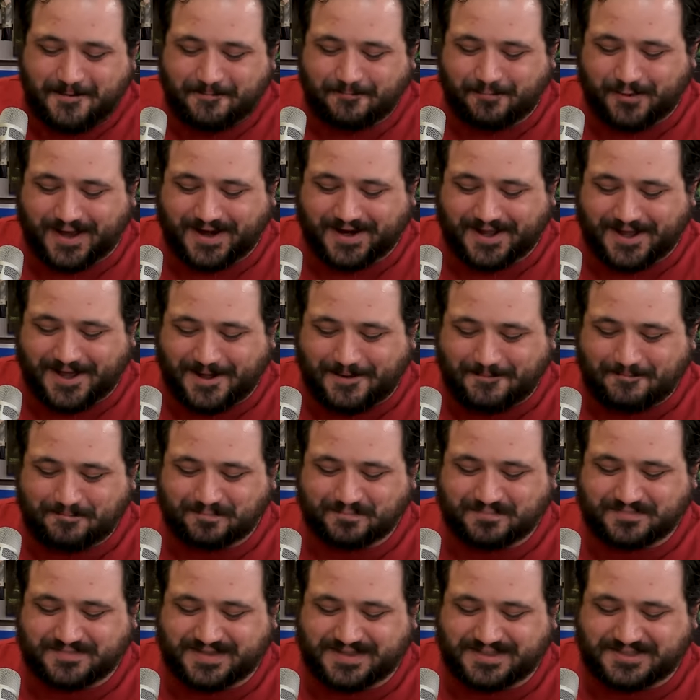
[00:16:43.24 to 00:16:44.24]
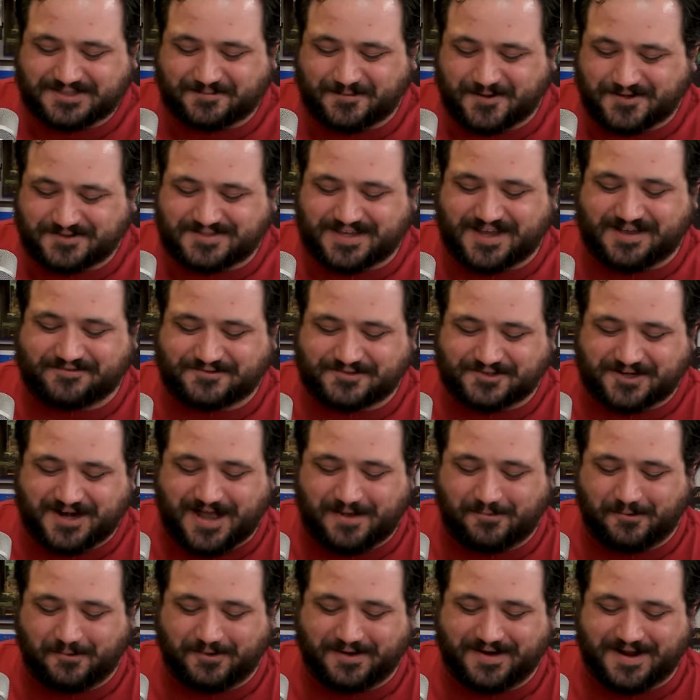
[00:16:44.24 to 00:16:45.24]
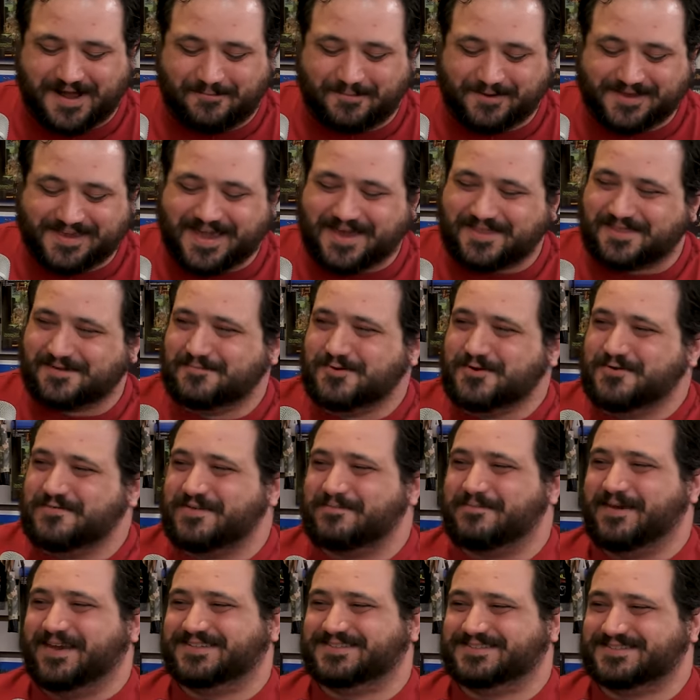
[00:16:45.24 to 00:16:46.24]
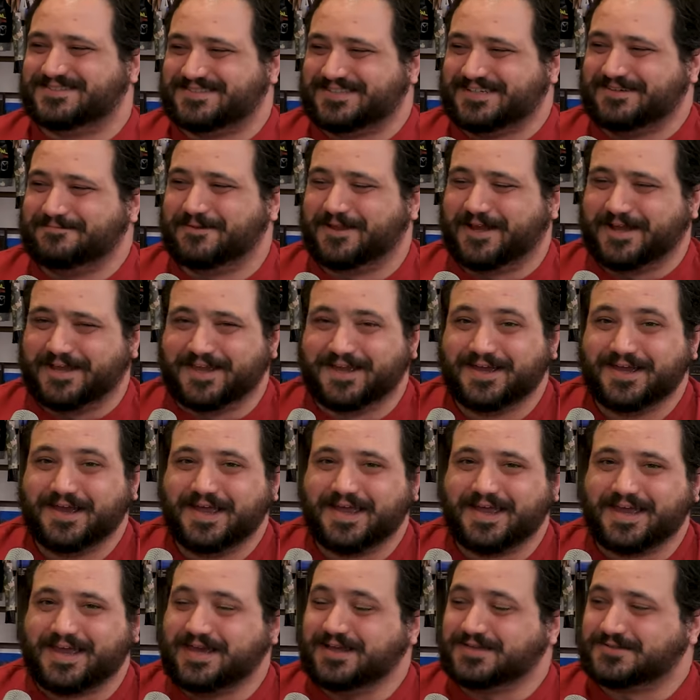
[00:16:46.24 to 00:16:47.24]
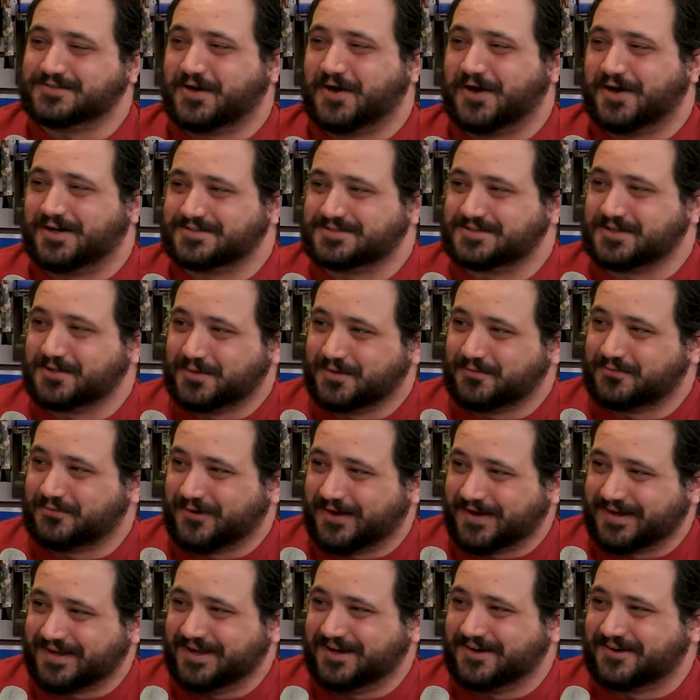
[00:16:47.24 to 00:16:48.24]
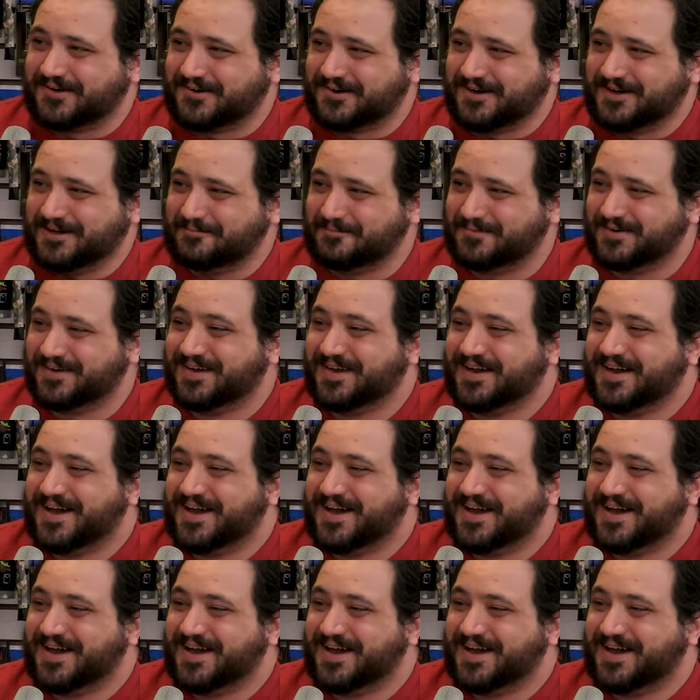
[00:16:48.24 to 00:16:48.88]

But um, he's supposed to have trauma and whatnot. But yeah, the movie makes it seem like he's also a fucking creep.